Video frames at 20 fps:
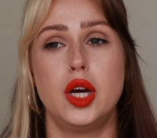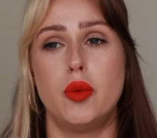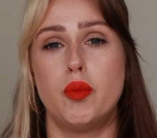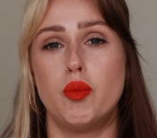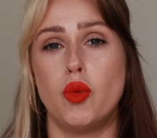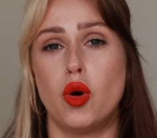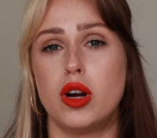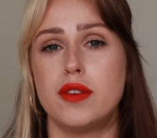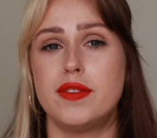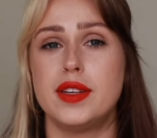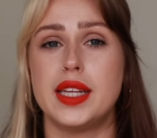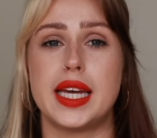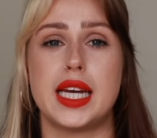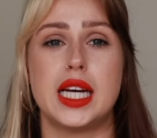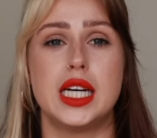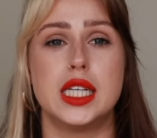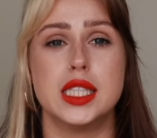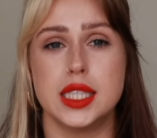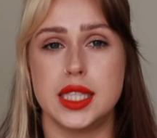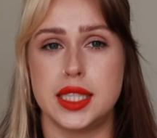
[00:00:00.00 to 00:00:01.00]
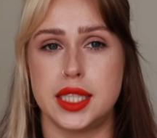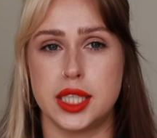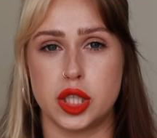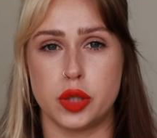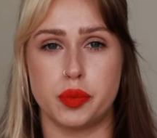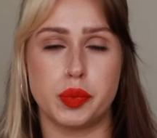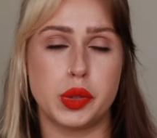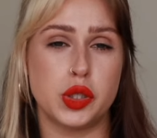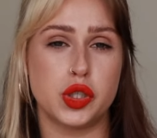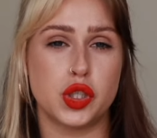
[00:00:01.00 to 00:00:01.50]
more of a, like a holistic
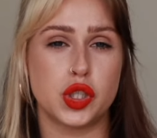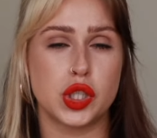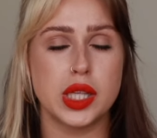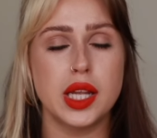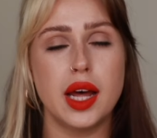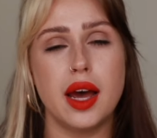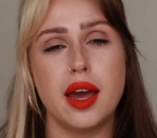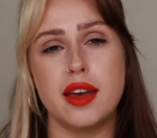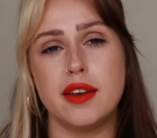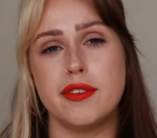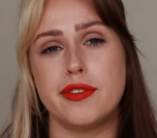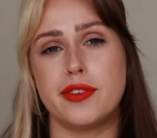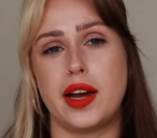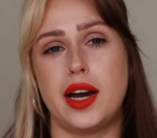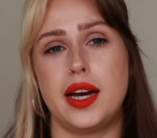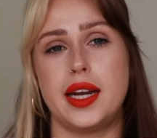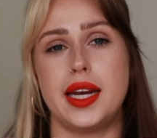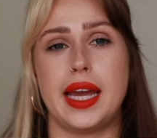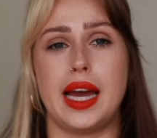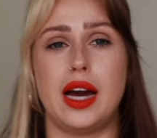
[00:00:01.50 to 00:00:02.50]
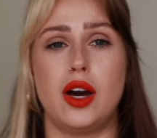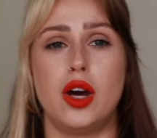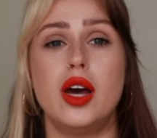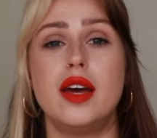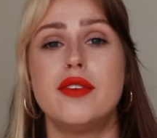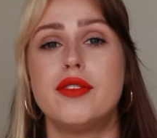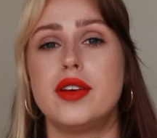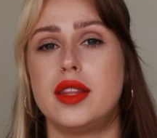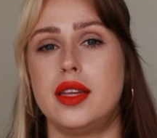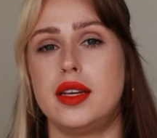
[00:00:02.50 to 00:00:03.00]
approach to life, cutting out
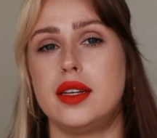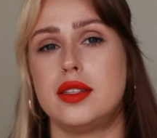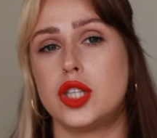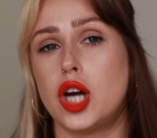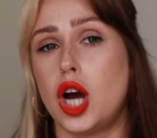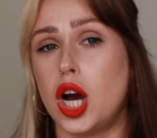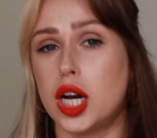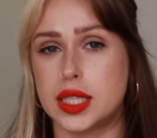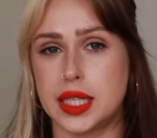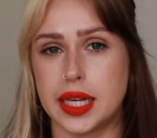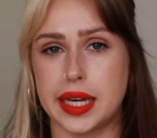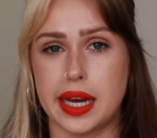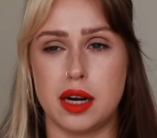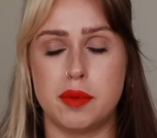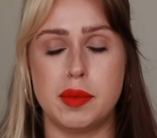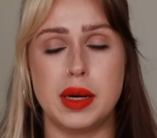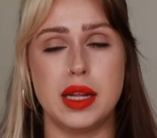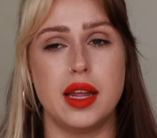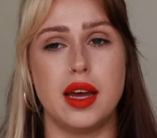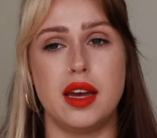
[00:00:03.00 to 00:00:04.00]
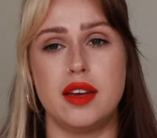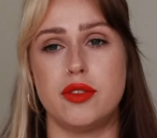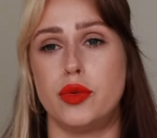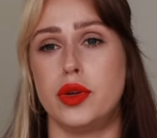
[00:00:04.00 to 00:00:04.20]
everything toxic out of my life,